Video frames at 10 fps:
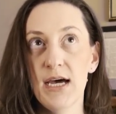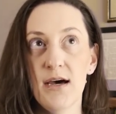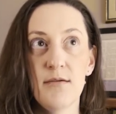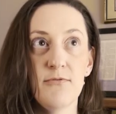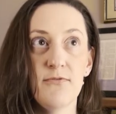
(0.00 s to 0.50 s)

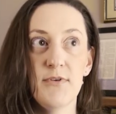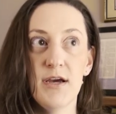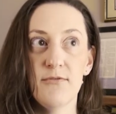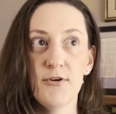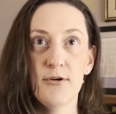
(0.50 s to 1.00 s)

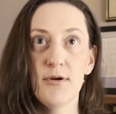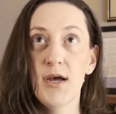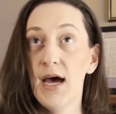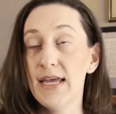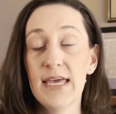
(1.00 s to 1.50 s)

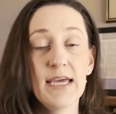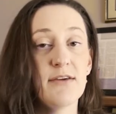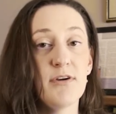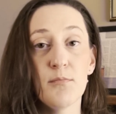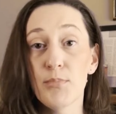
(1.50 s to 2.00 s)
I can't
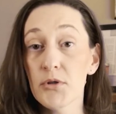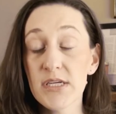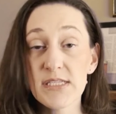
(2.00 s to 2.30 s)
give him bully